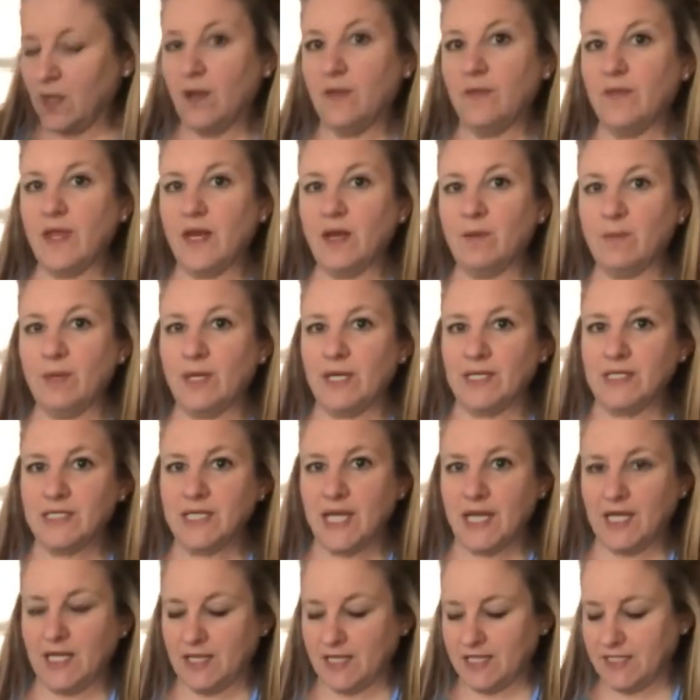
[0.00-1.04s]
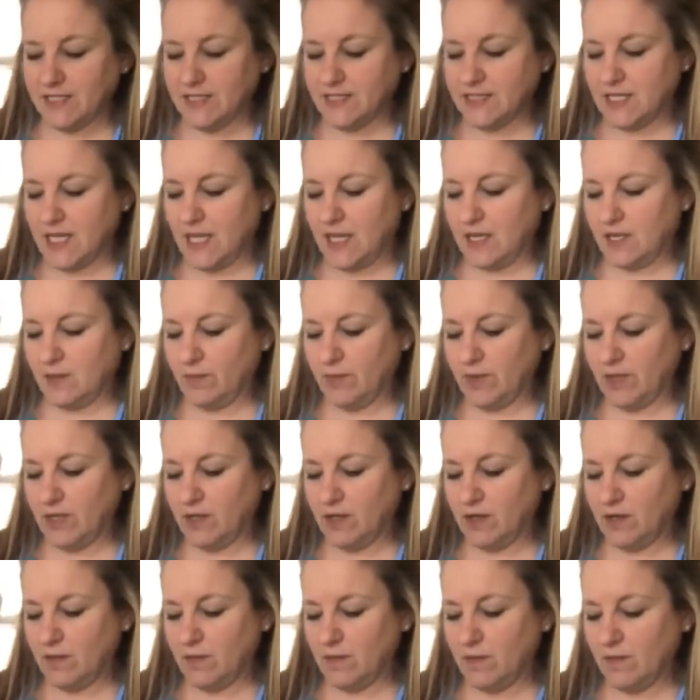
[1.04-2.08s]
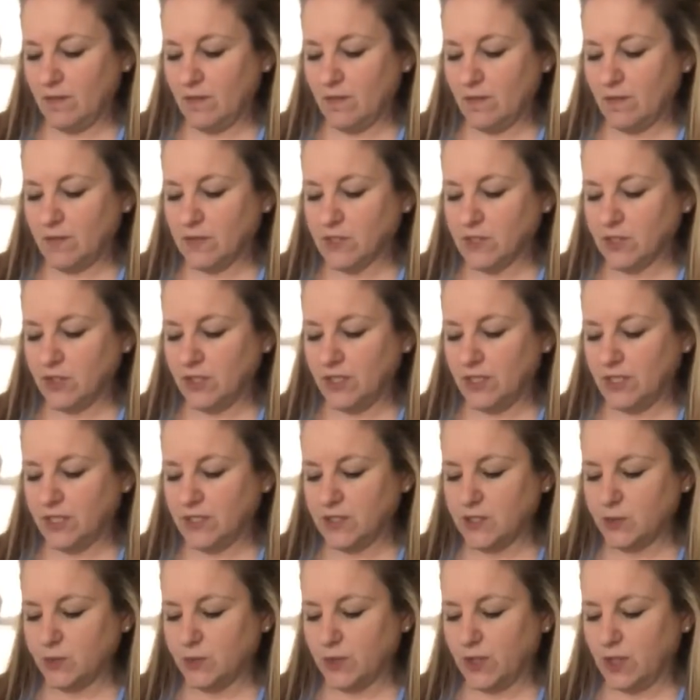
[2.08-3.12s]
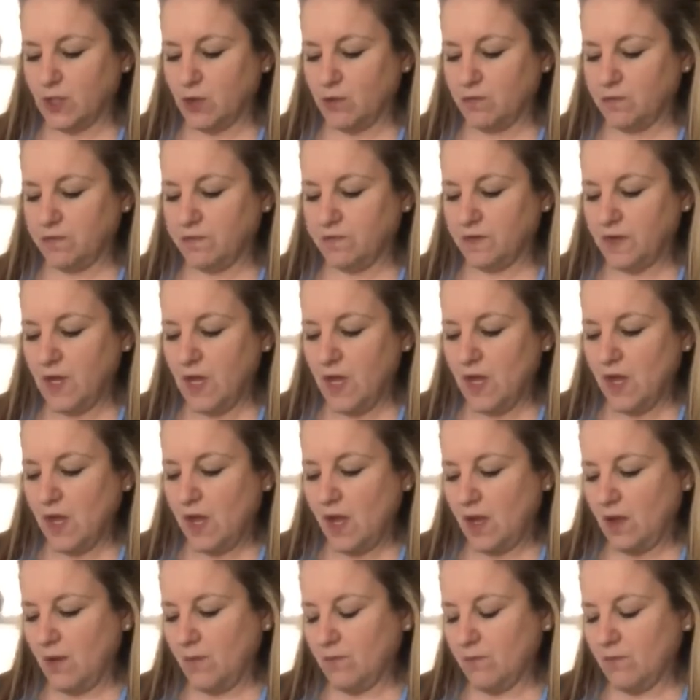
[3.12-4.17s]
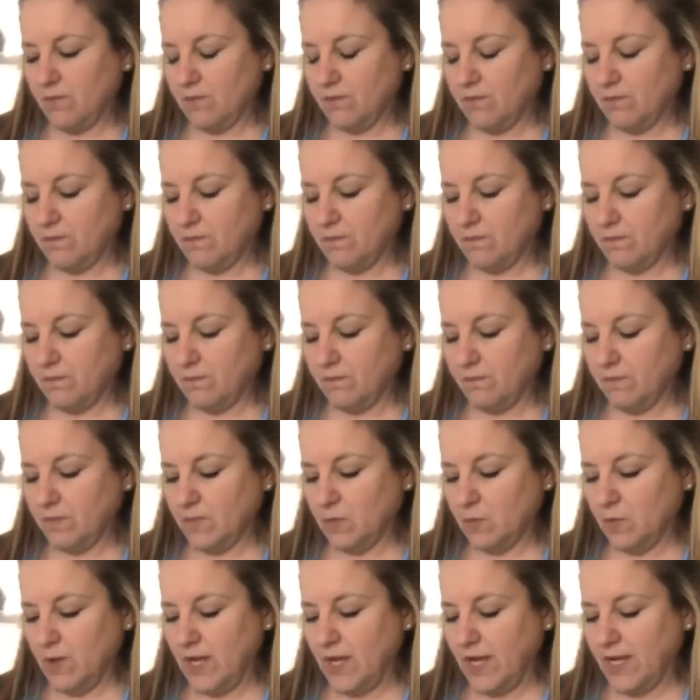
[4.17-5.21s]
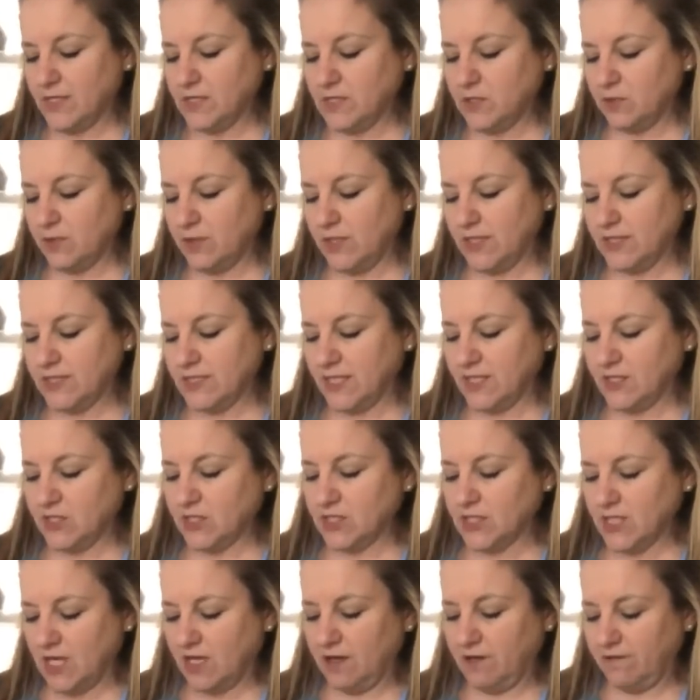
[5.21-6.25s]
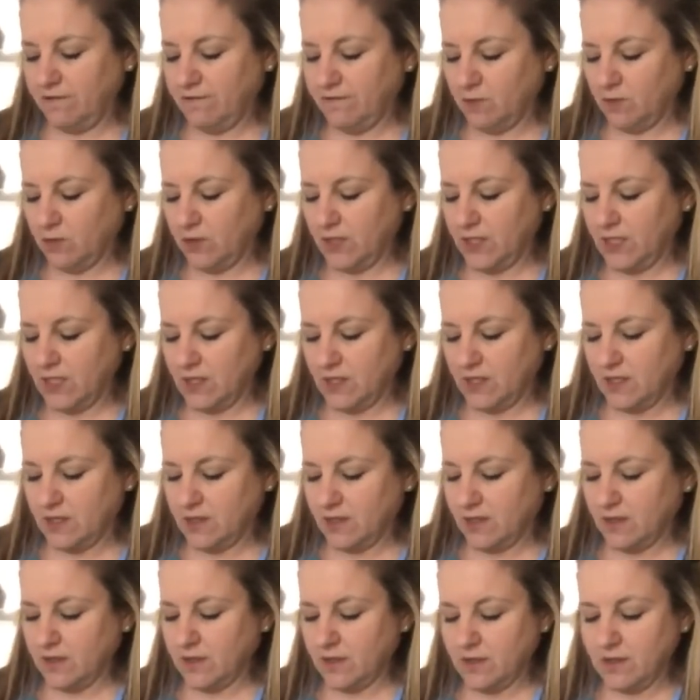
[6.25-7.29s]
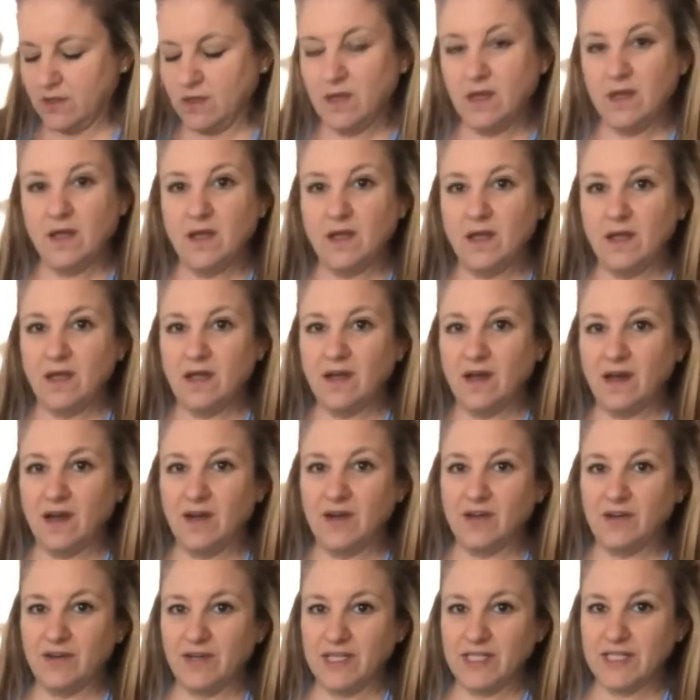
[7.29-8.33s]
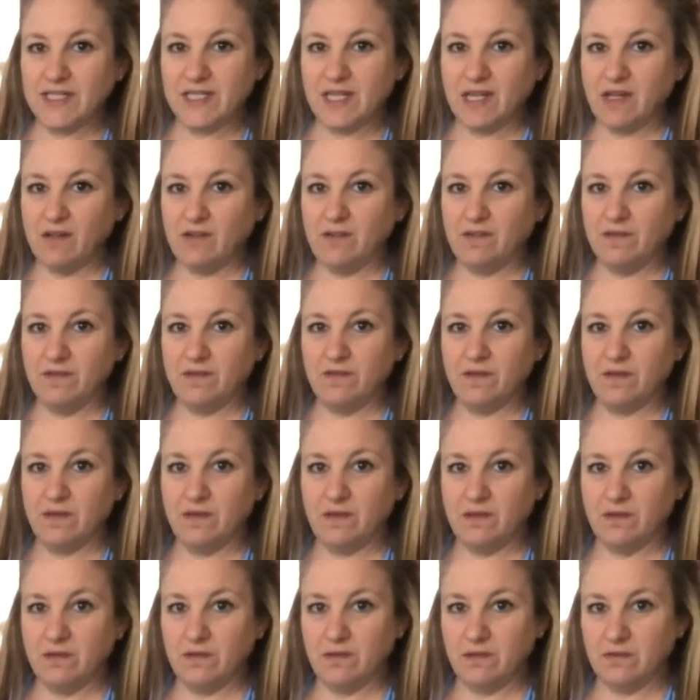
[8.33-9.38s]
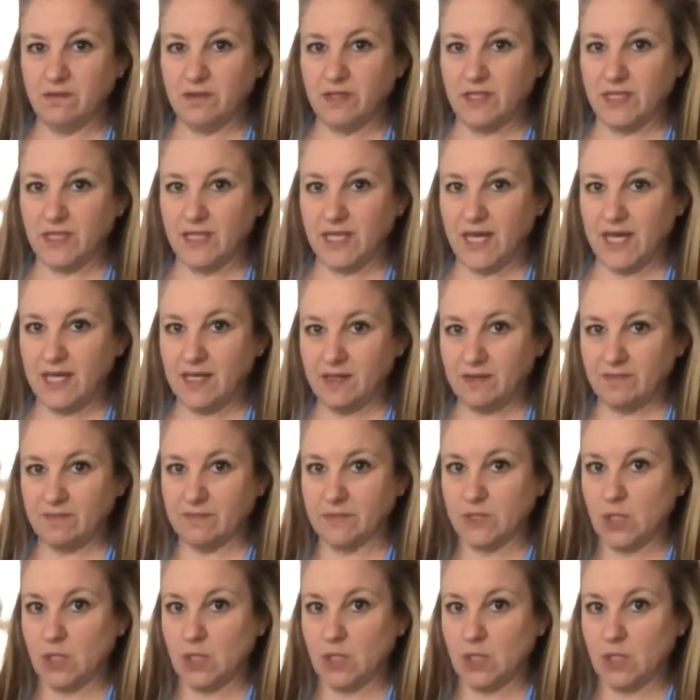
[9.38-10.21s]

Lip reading: then I'm going to take this and I'm going to turn it into a loaf. The way I do it is I just kind of fold it under itself, like that.